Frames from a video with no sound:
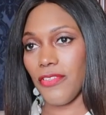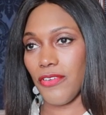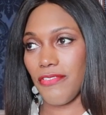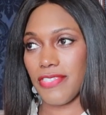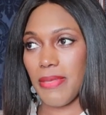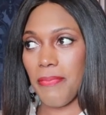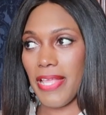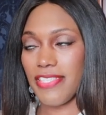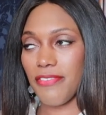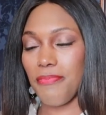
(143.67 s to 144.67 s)
florals, a
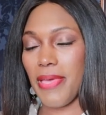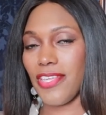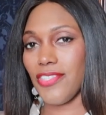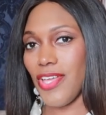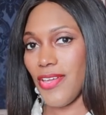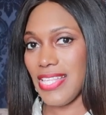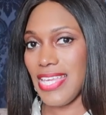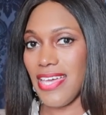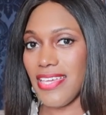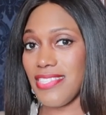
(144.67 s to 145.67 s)
blend of magnolia,